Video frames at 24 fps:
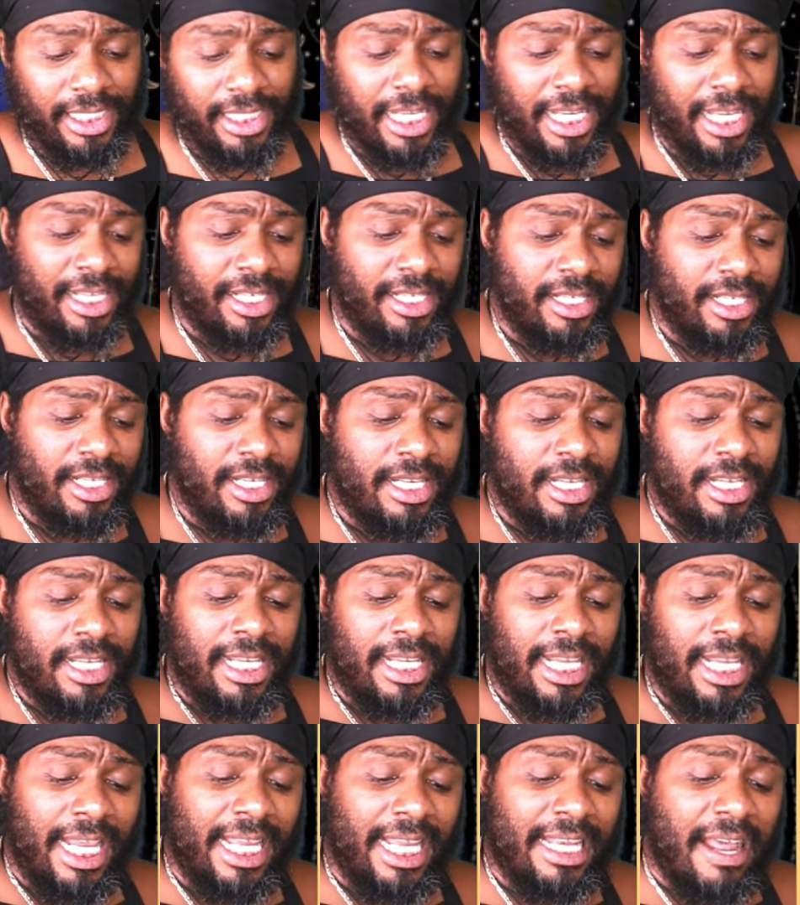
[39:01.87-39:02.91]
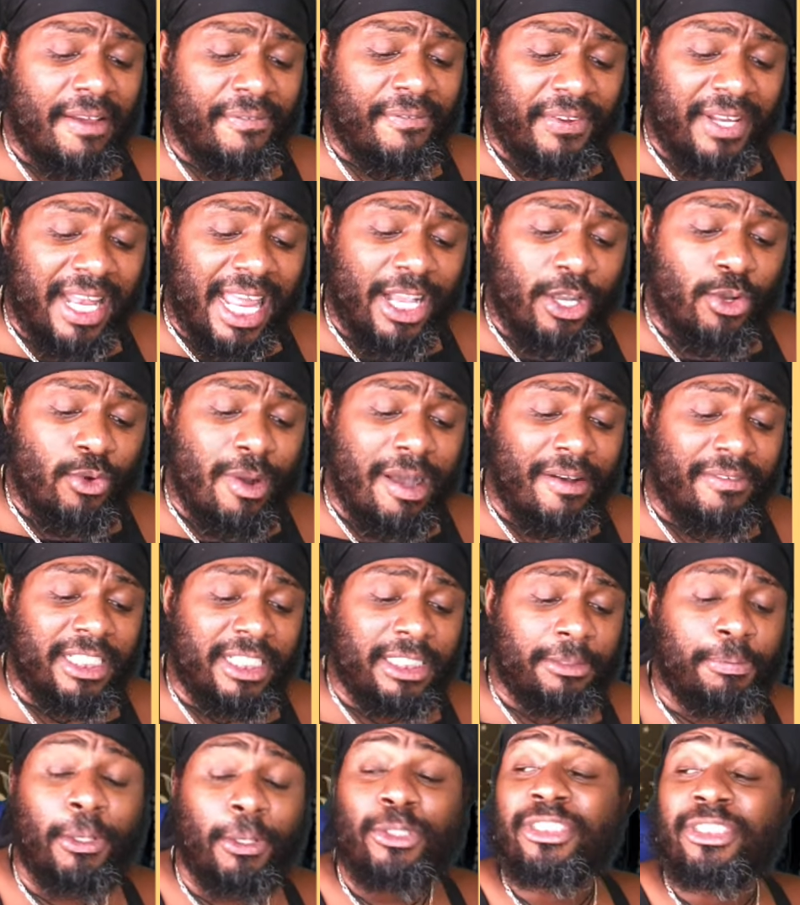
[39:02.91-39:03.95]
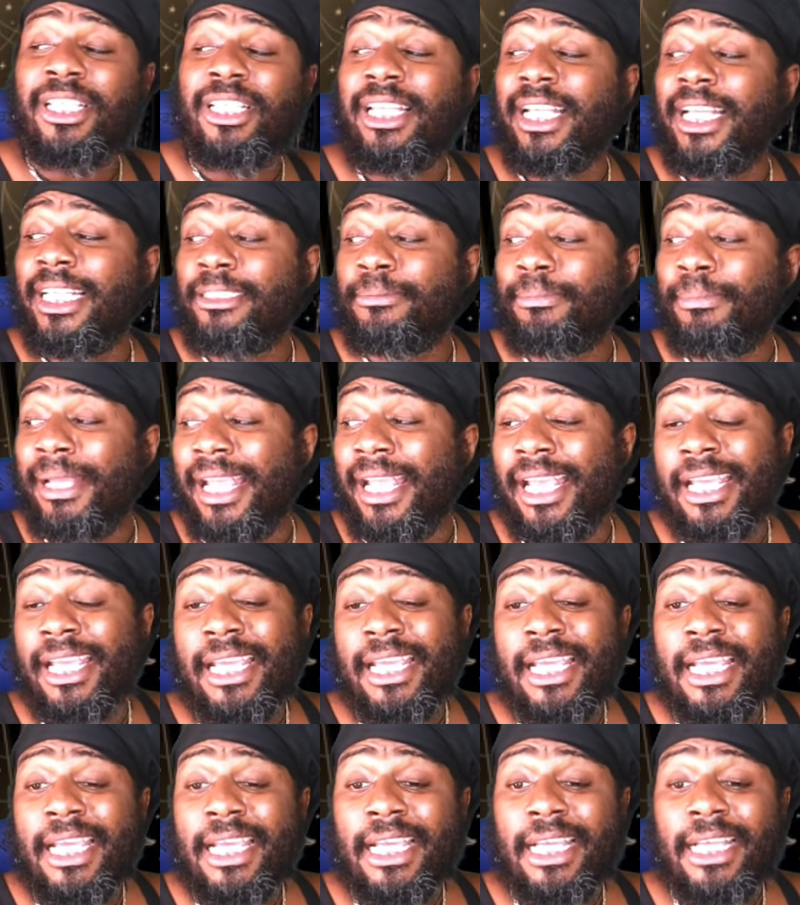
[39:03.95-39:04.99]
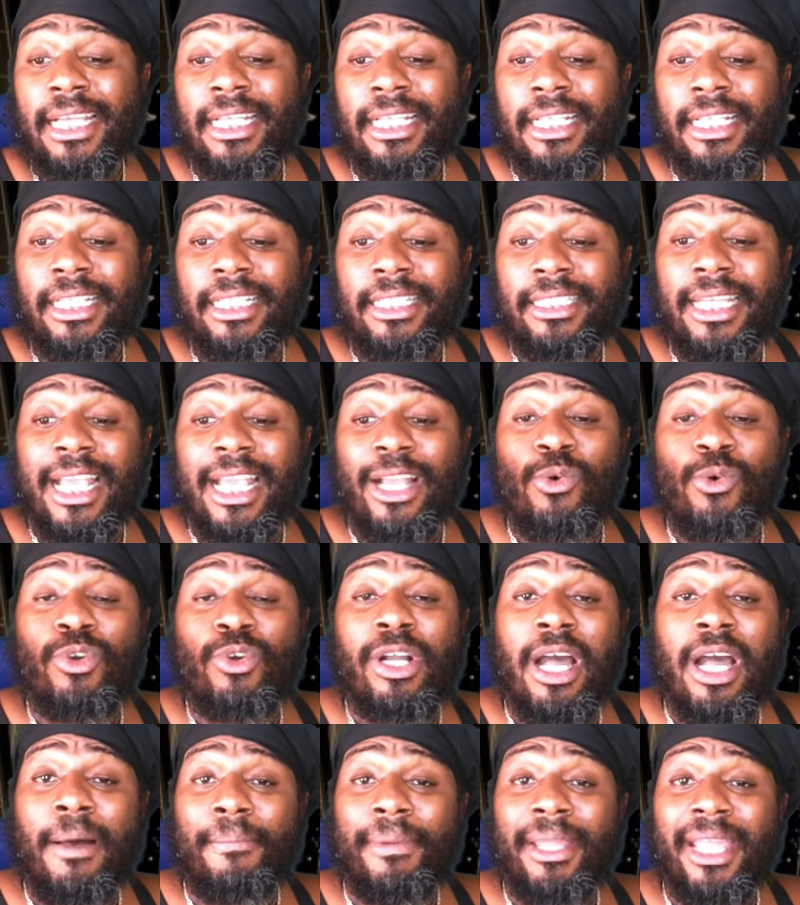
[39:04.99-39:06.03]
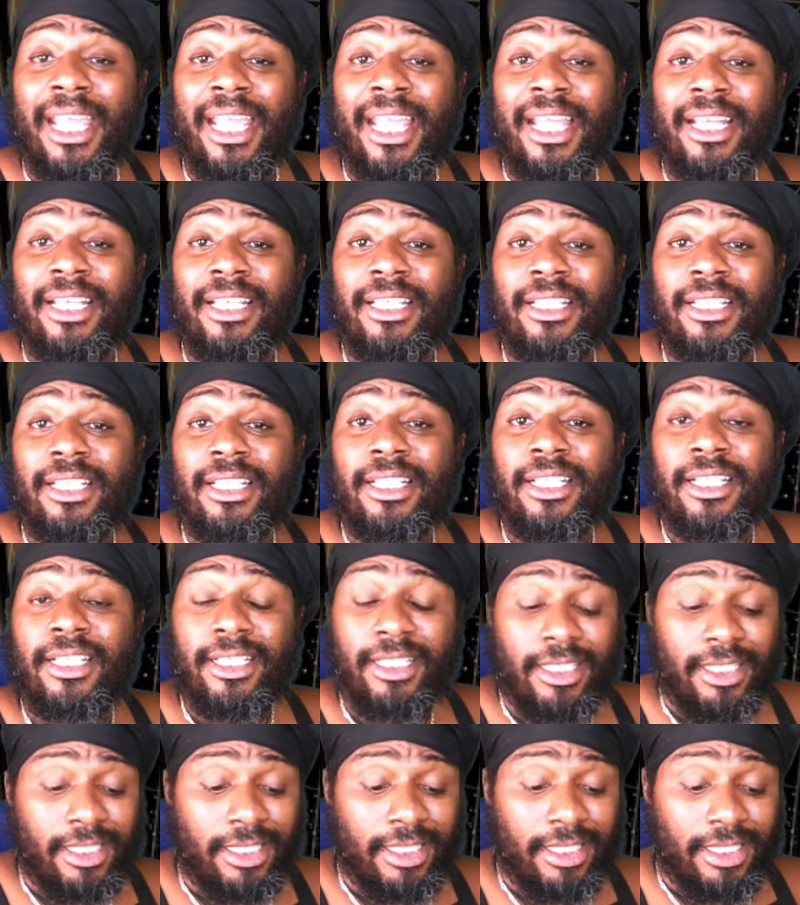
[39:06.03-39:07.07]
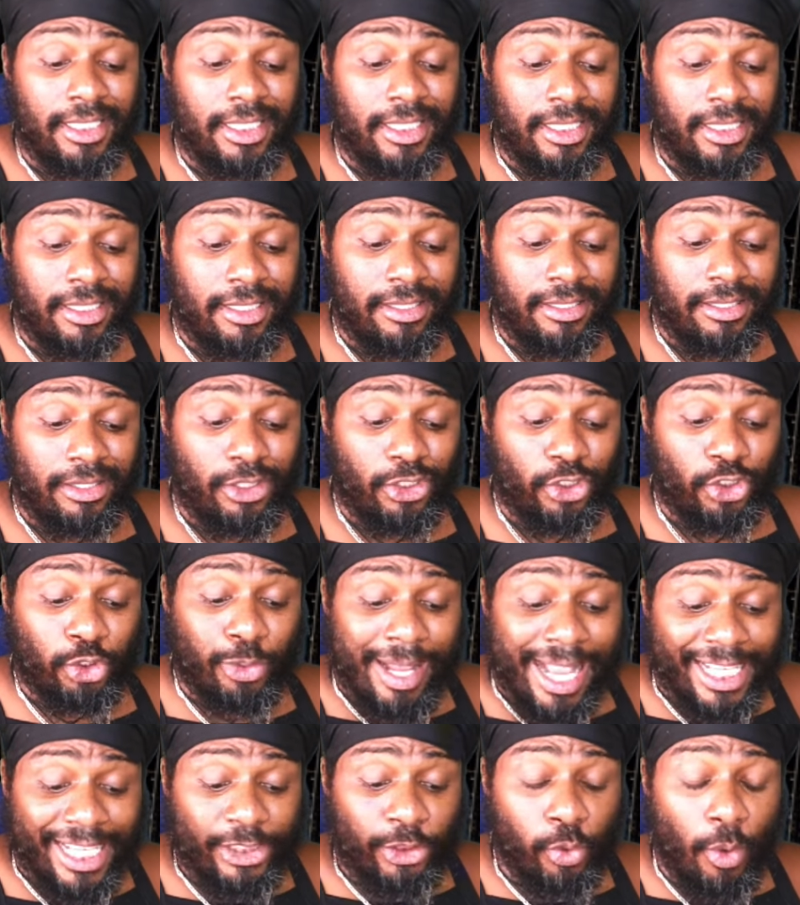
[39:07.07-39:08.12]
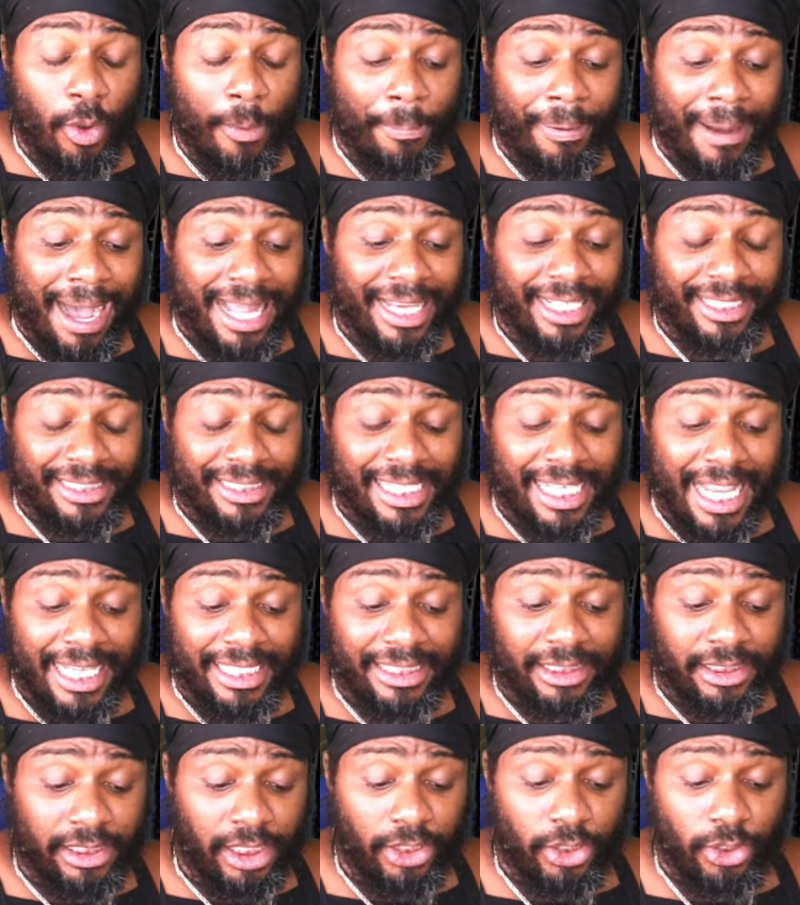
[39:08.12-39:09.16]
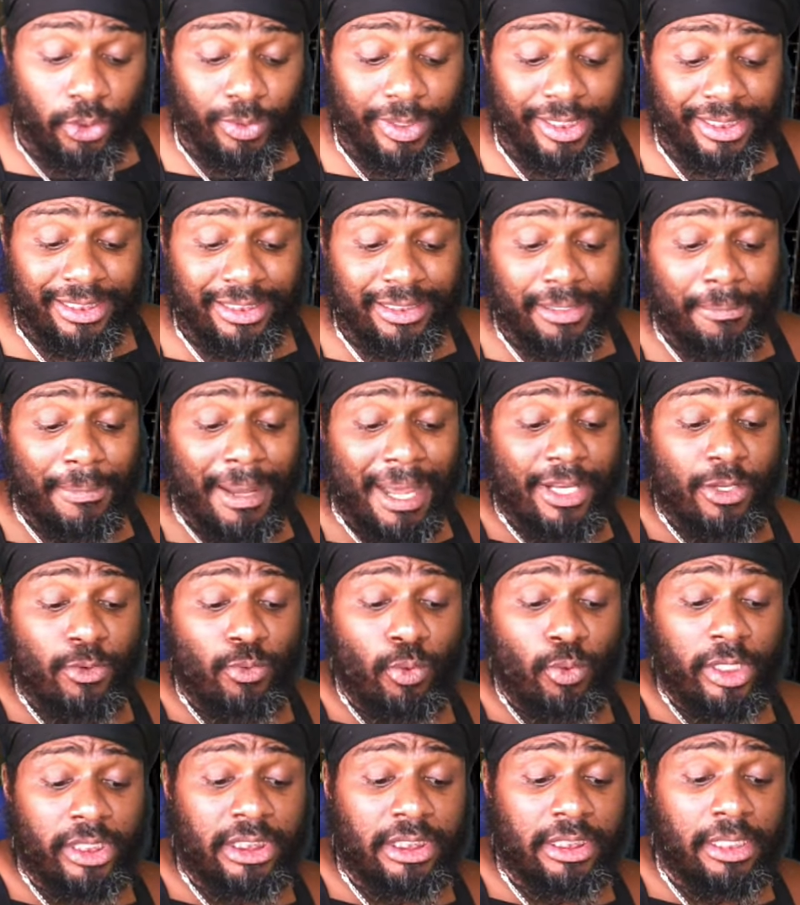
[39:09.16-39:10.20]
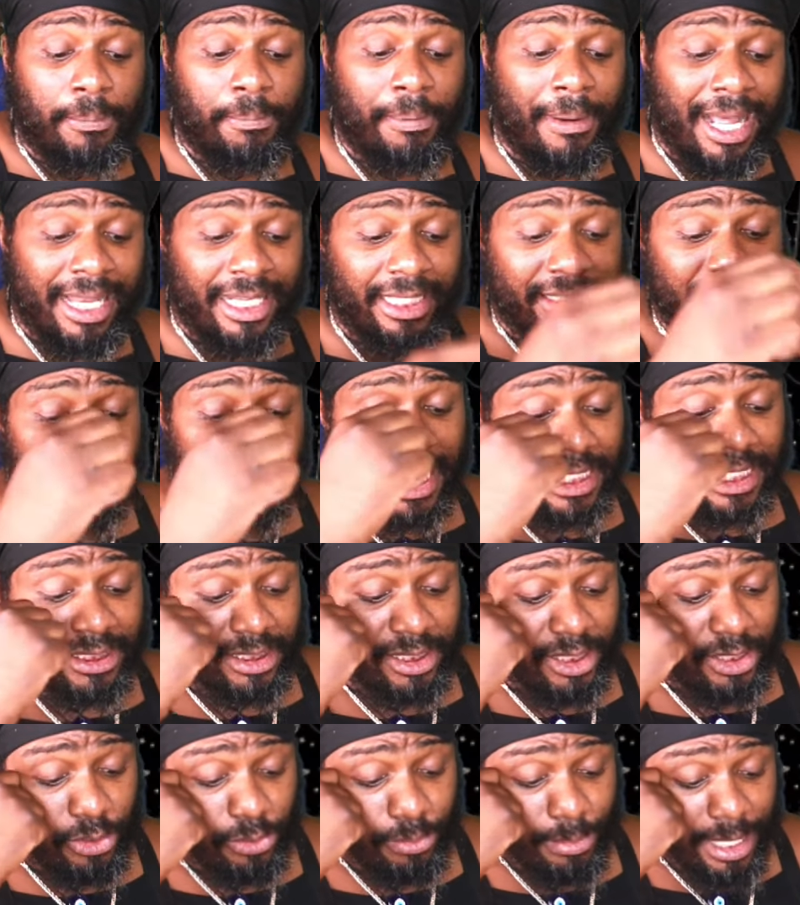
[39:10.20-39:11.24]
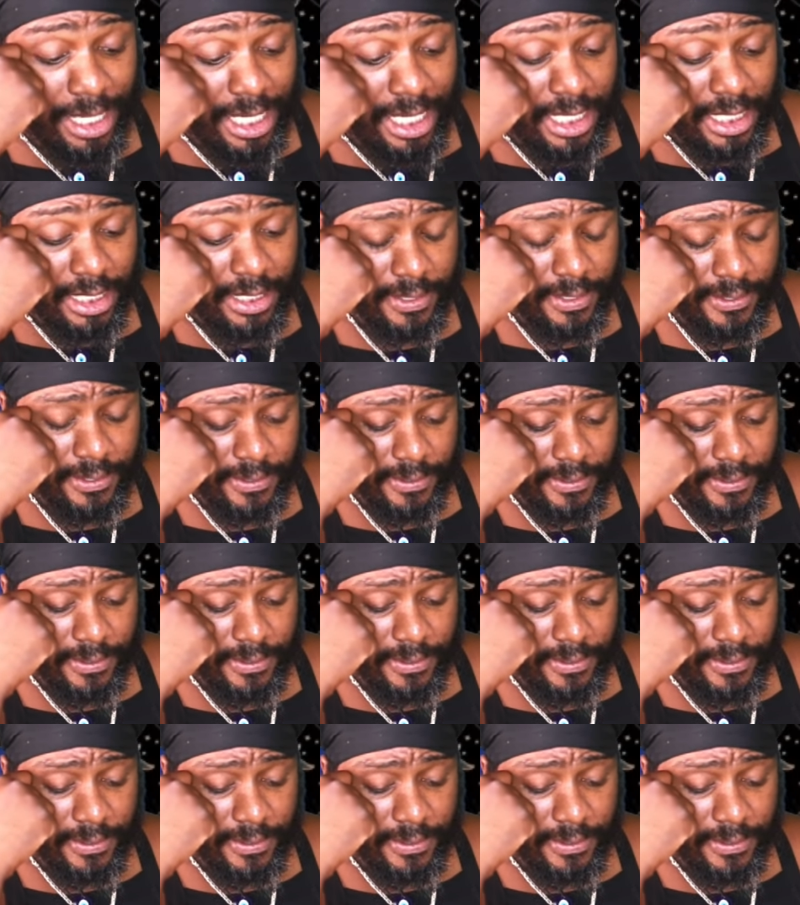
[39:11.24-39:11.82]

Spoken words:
Yeah. And I feel like whoever this person is, man, they're going to come in trying to apologize to you. This is somebody who wants to apologize to you, man.